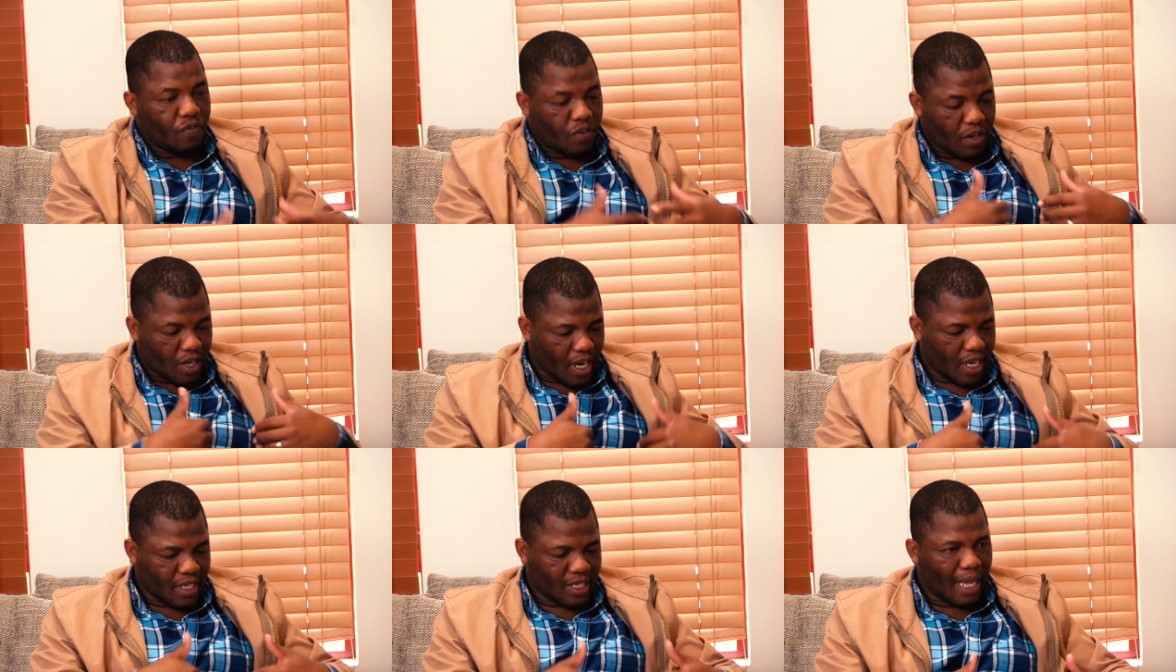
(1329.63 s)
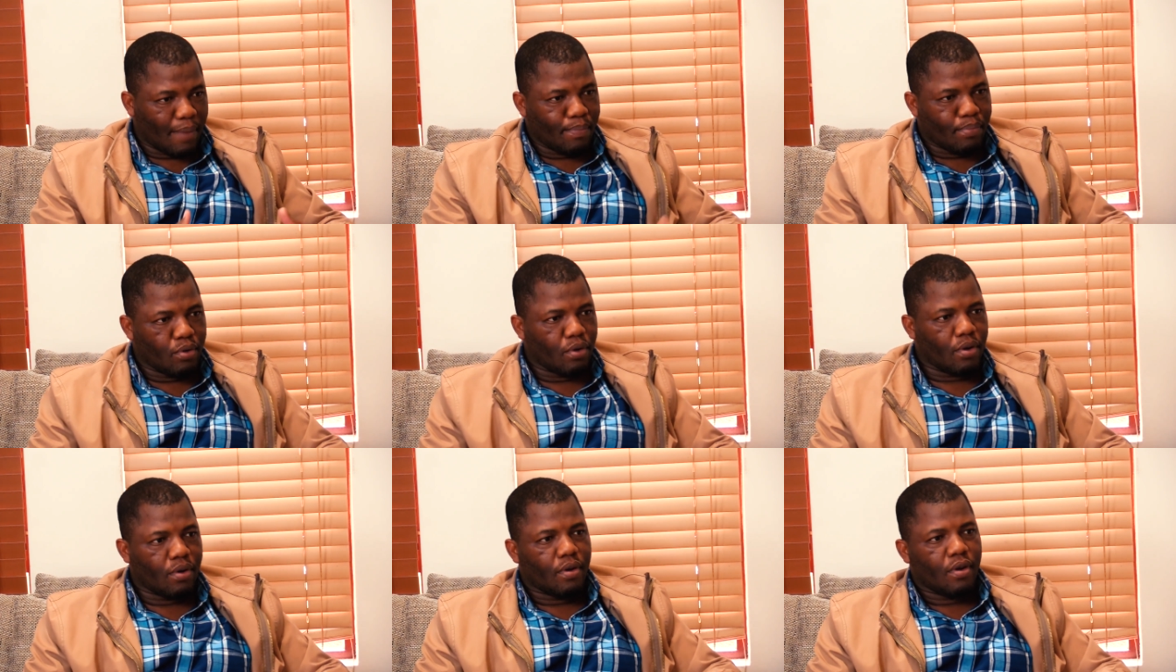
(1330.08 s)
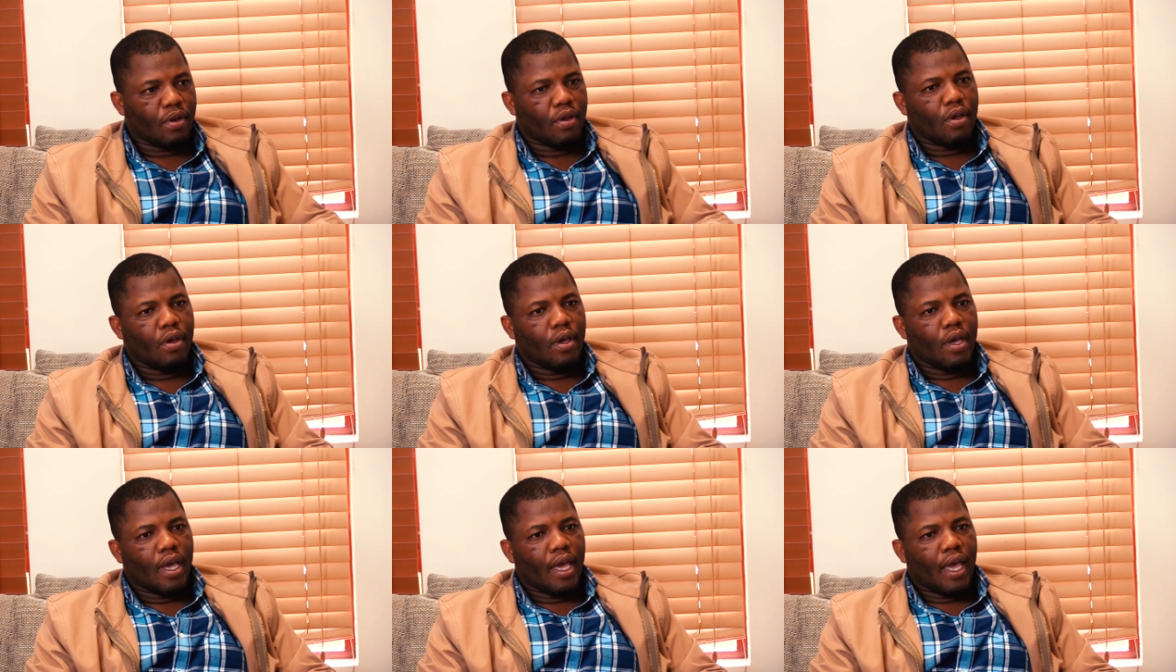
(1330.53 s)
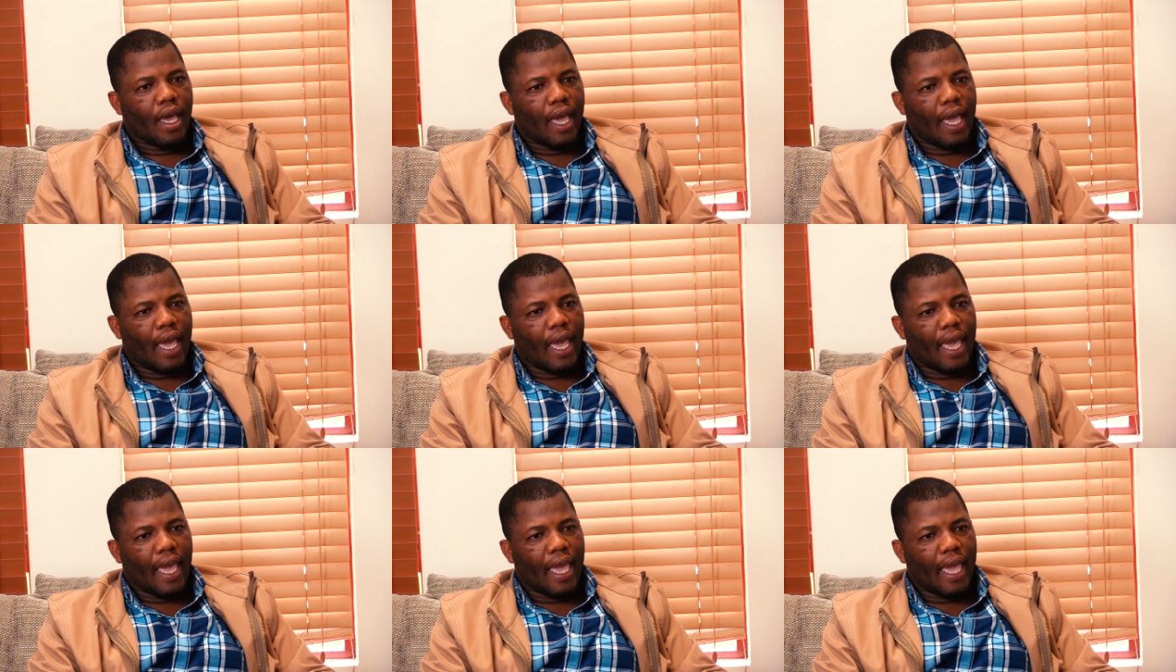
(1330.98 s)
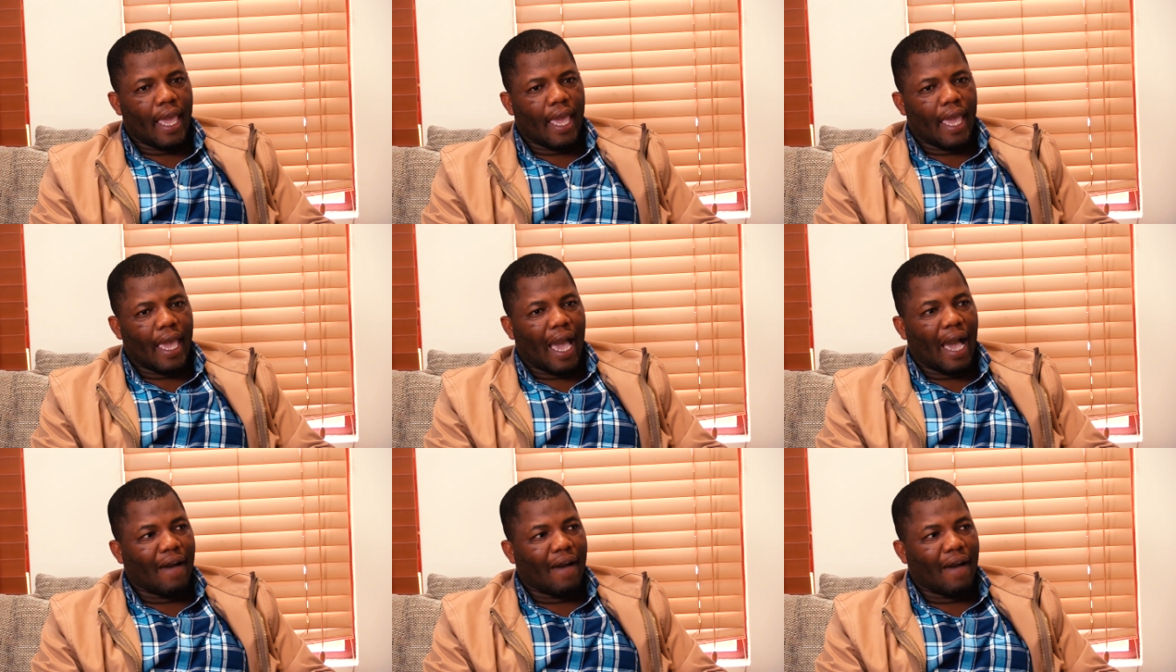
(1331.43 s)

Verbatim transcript: For an example, uh,